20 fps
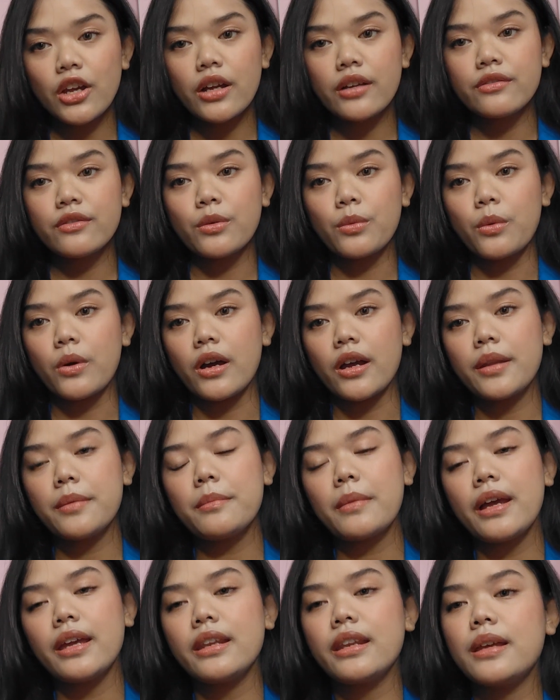
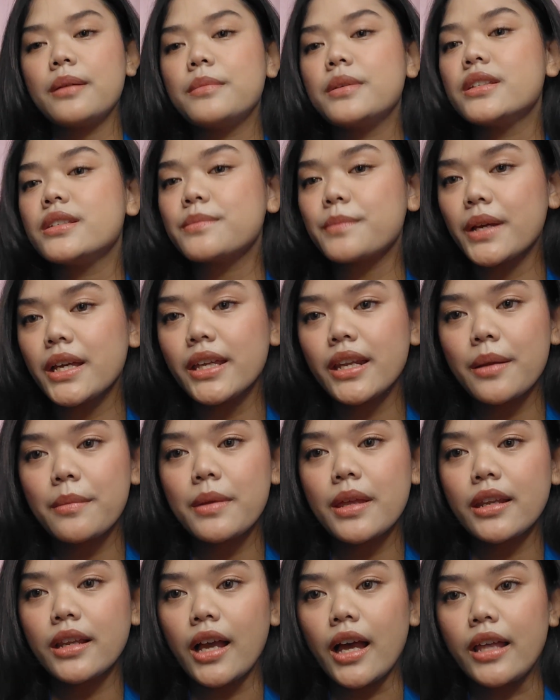everyone, my name is Mayra
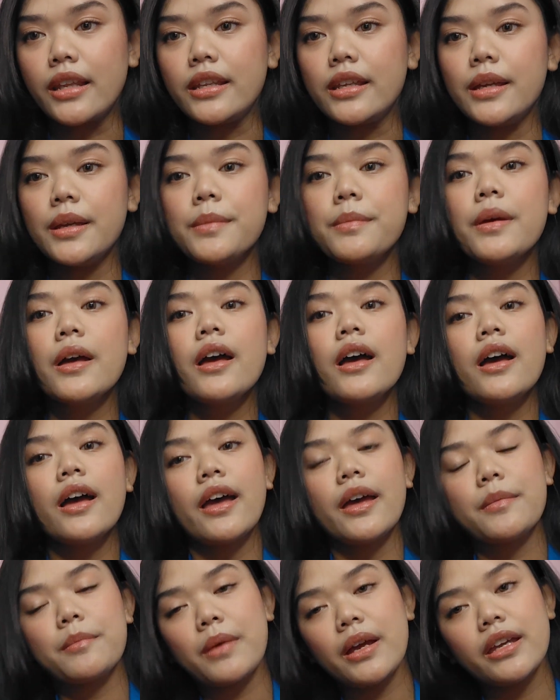Ben Kadib
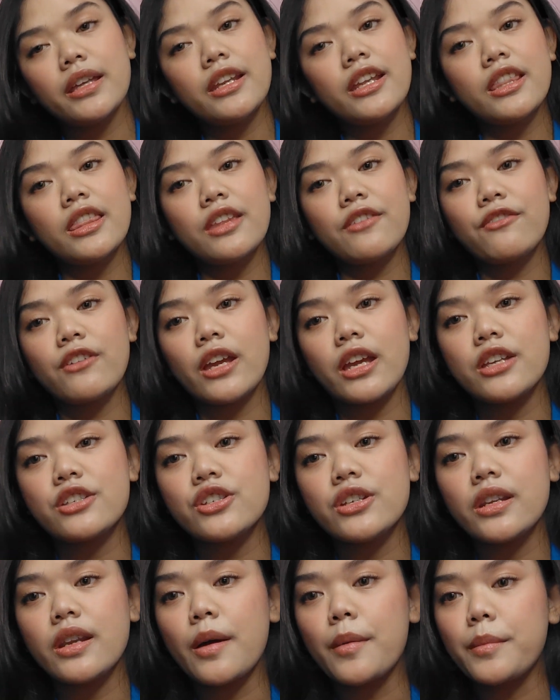and my
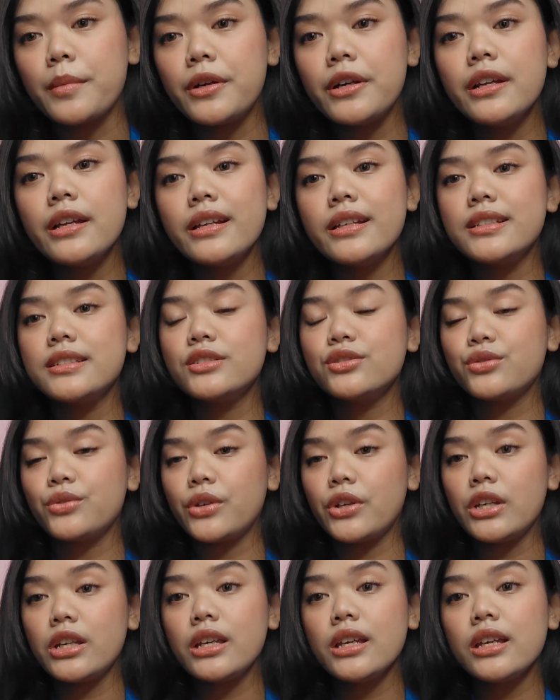identification number is
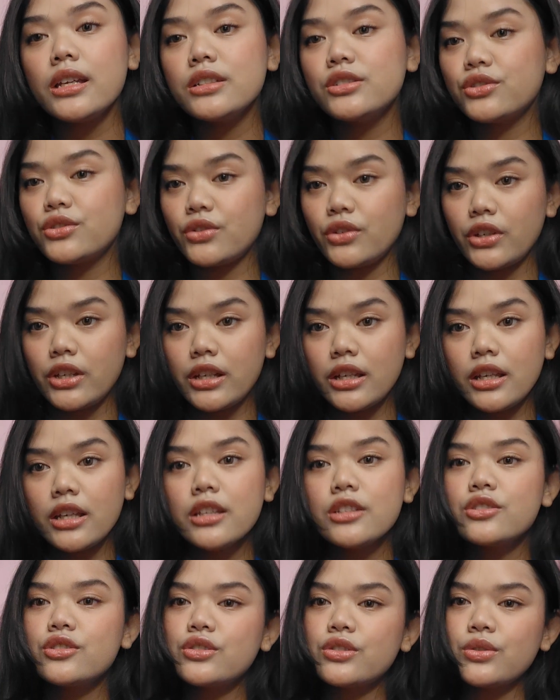
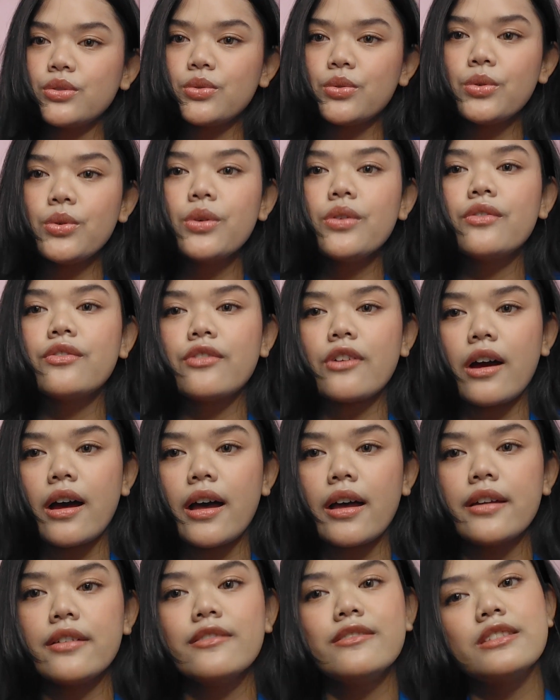
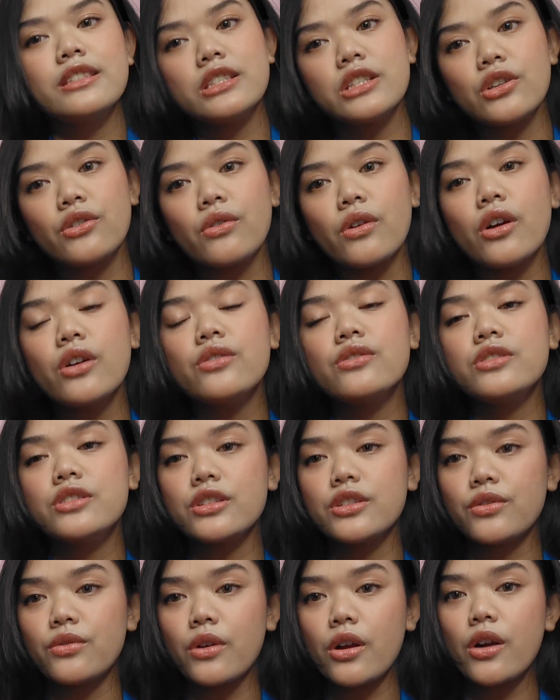
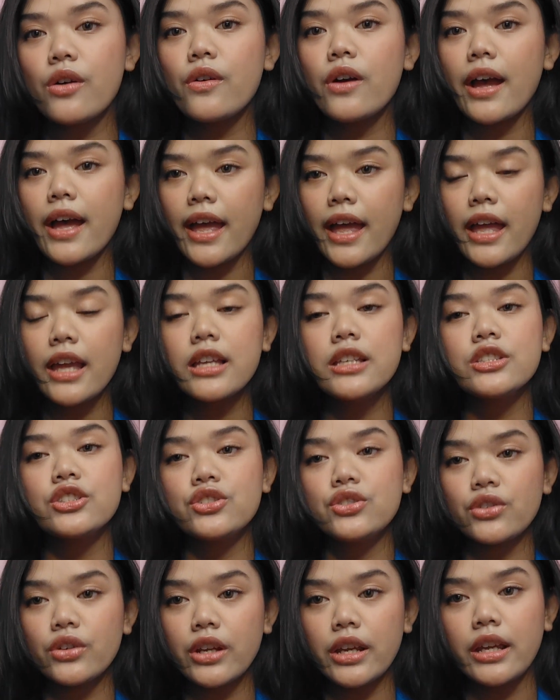
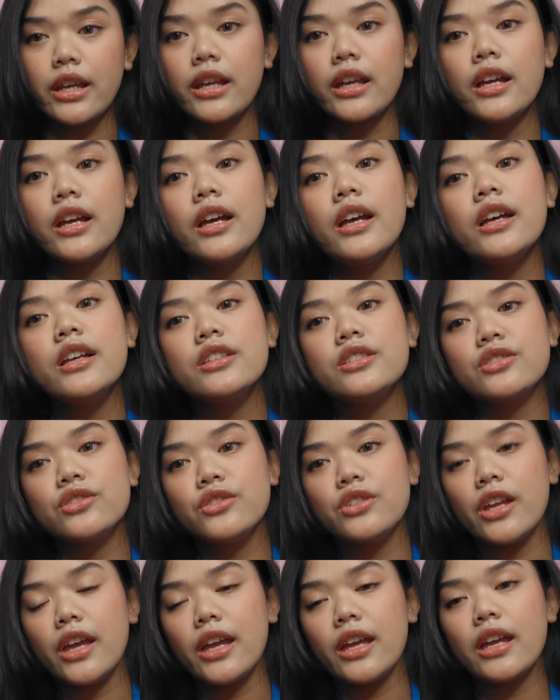332500083.
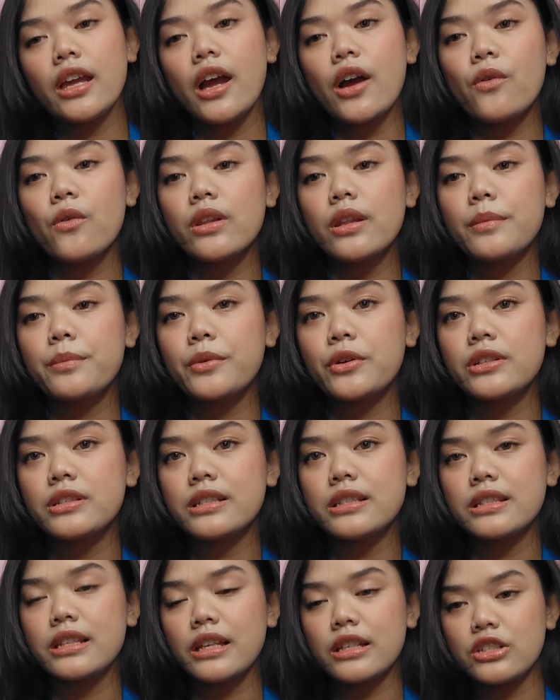Today I will a
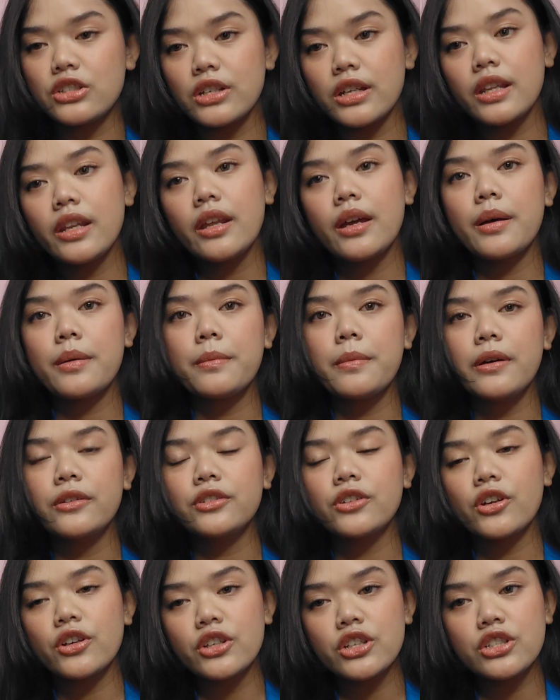presentation
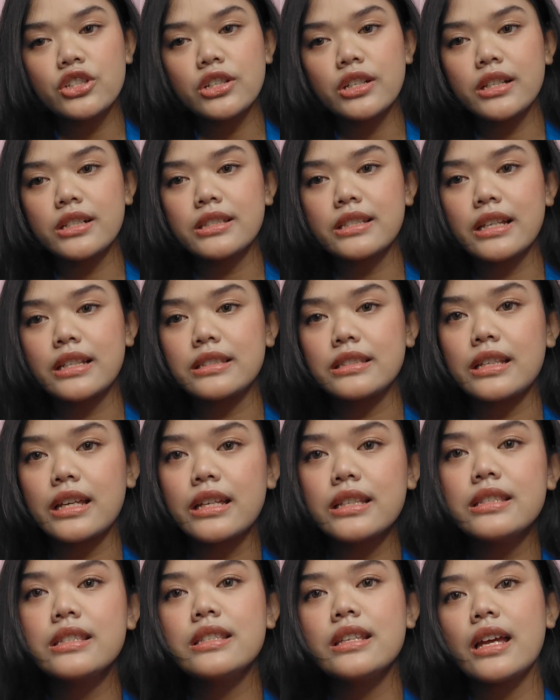about conditional
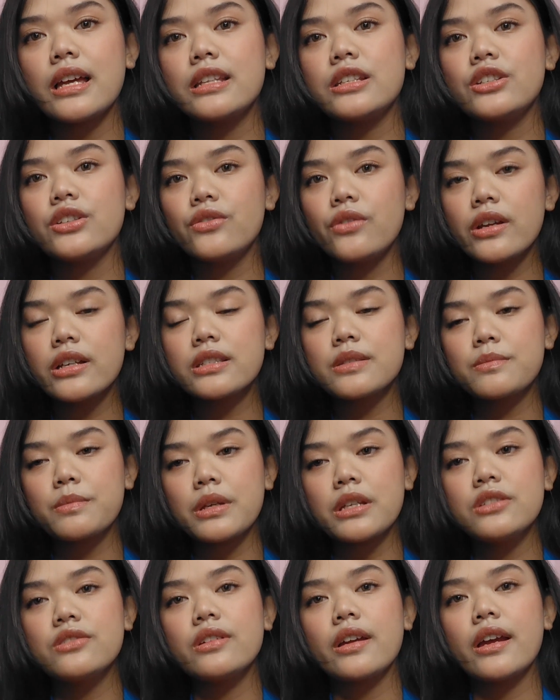sentence and direct
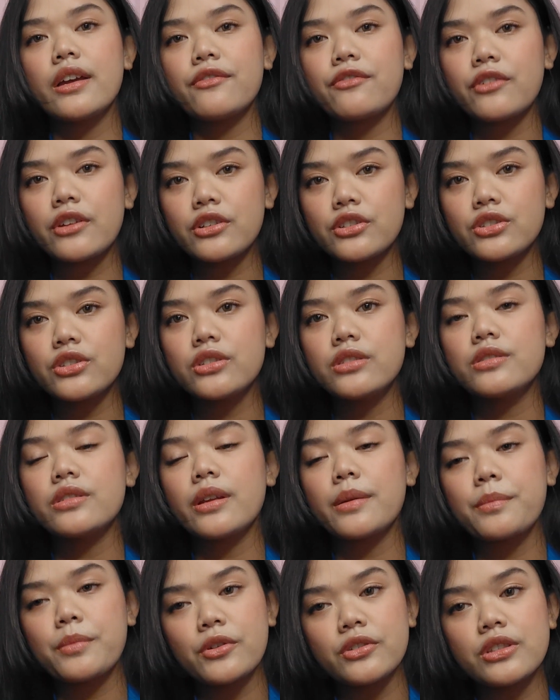speech versus
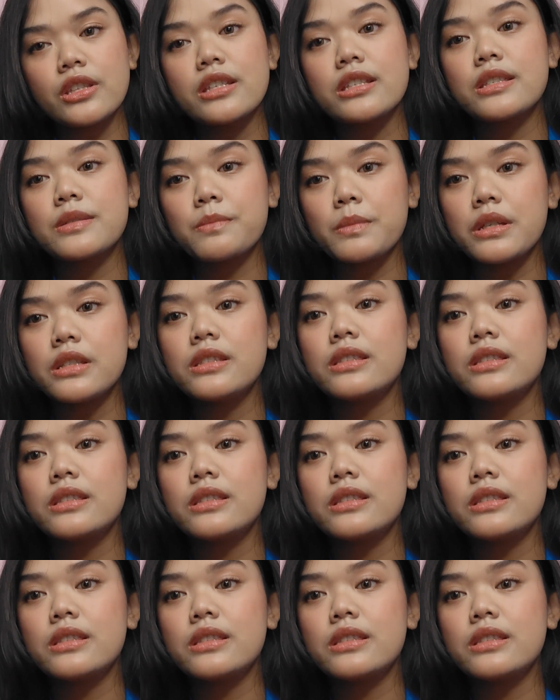reported speech